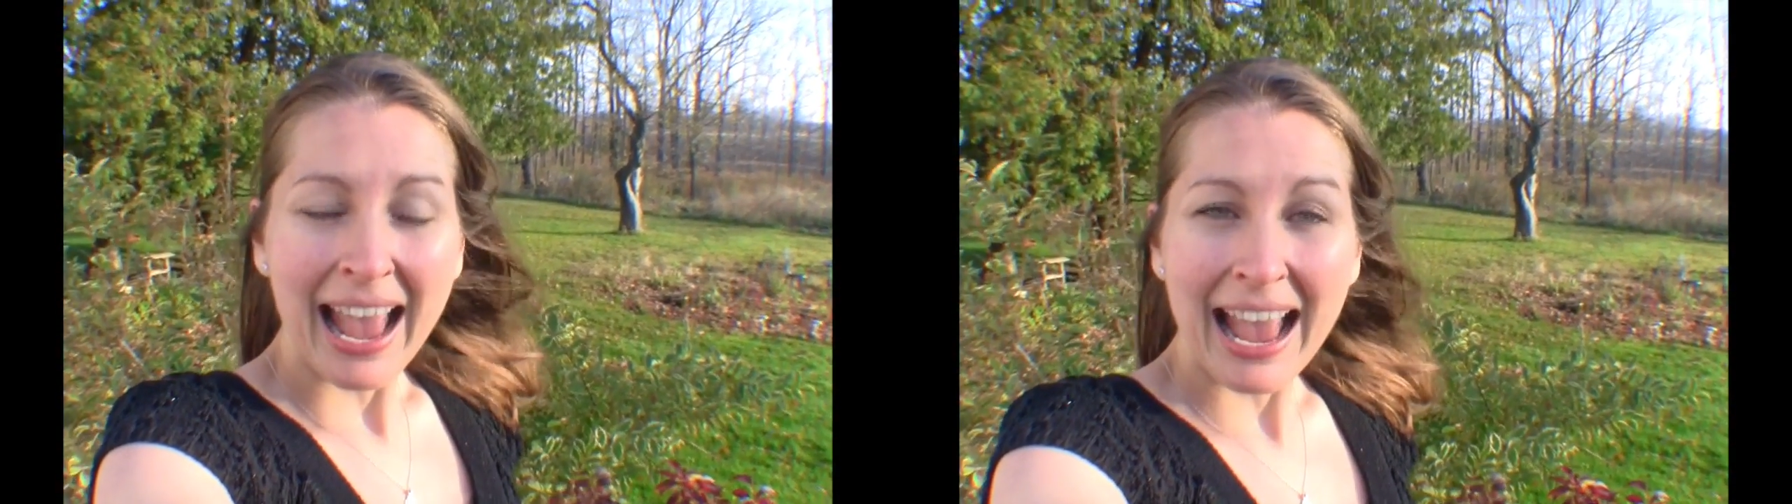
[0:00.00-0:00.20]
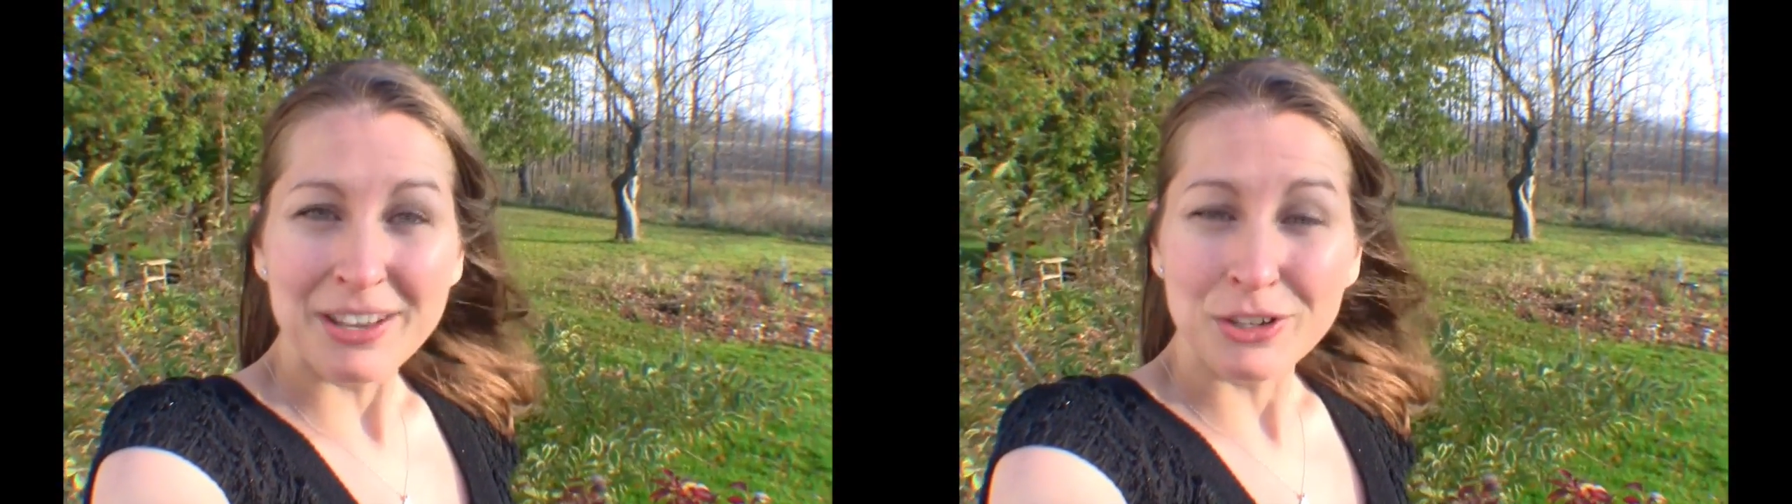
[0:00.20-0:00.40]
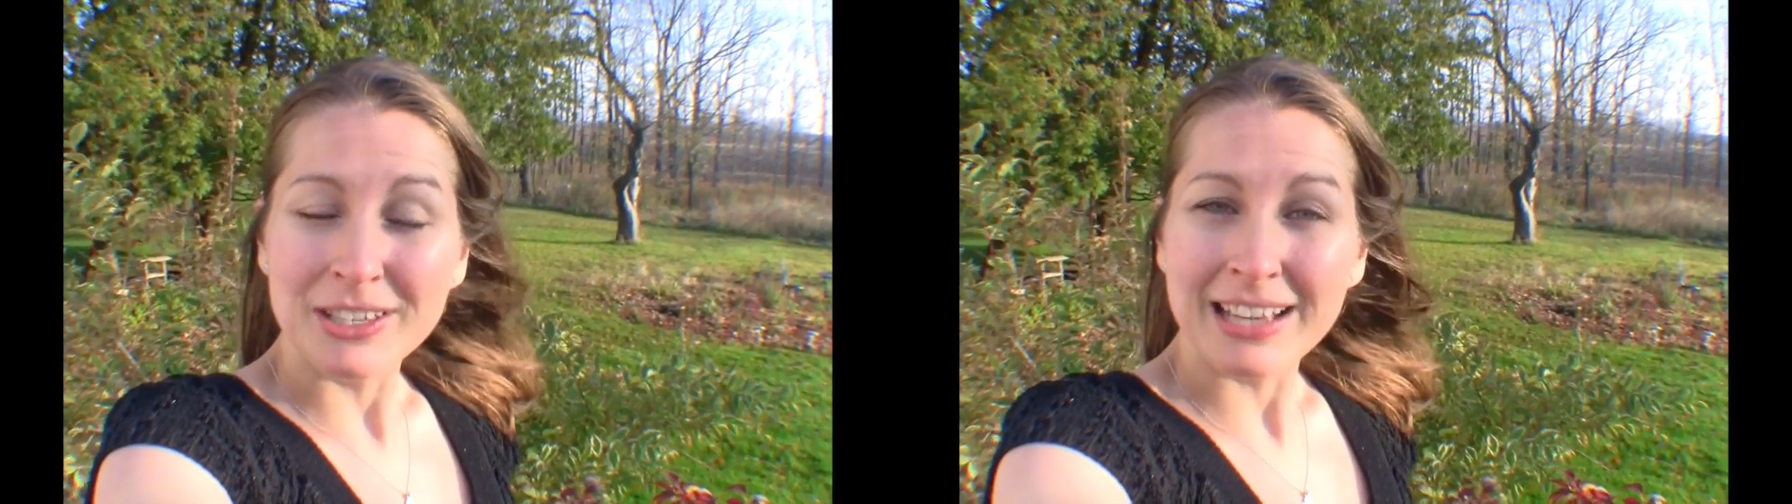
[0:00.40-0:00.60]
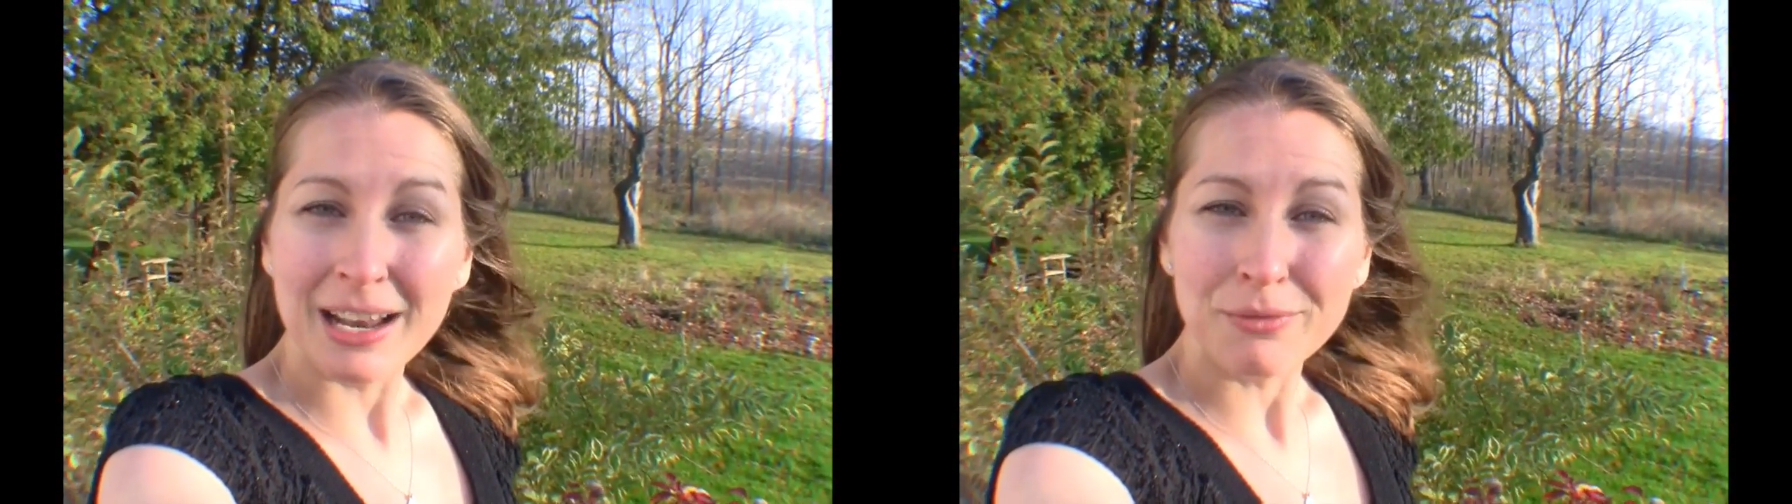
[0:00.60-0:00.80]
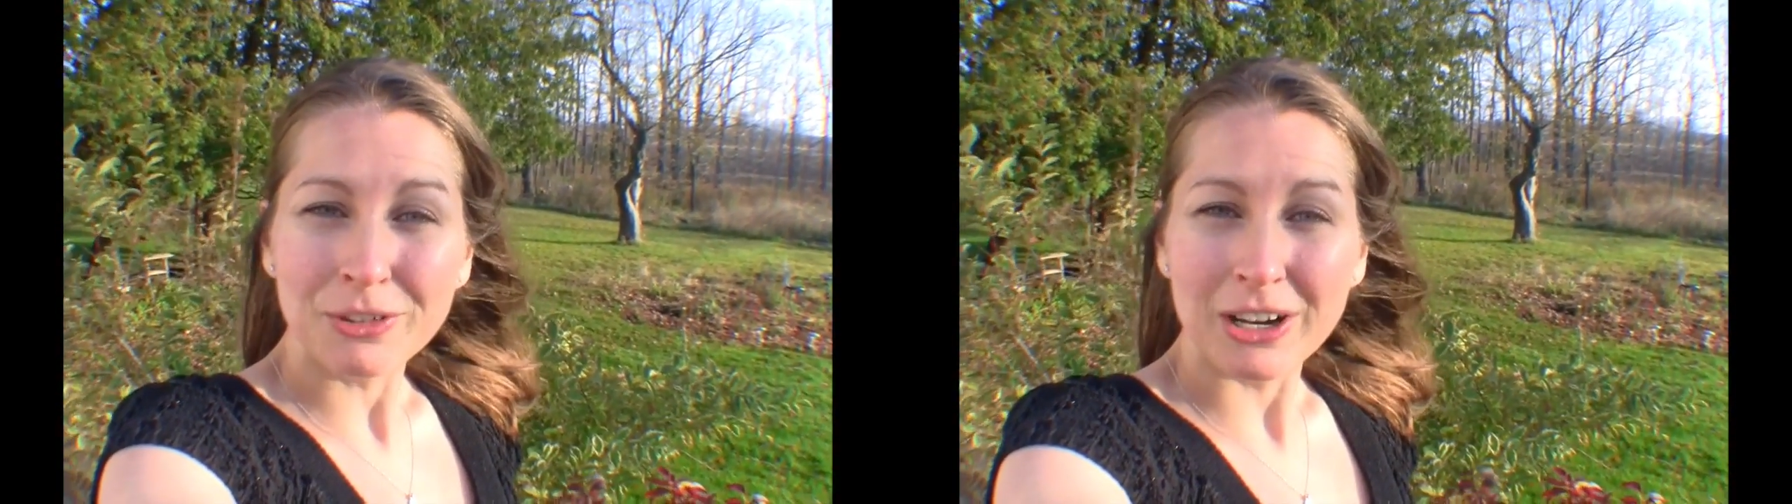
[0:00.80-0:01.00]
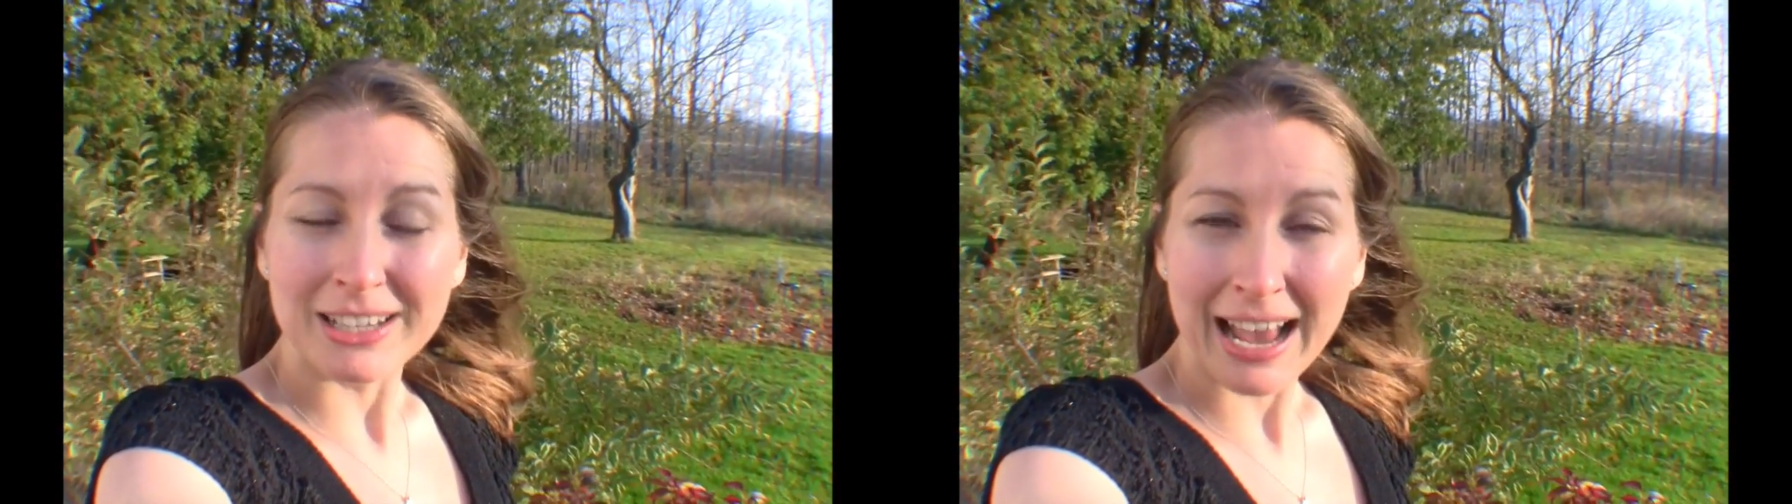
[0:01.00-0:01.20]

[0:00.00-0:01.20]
And you can sign up for our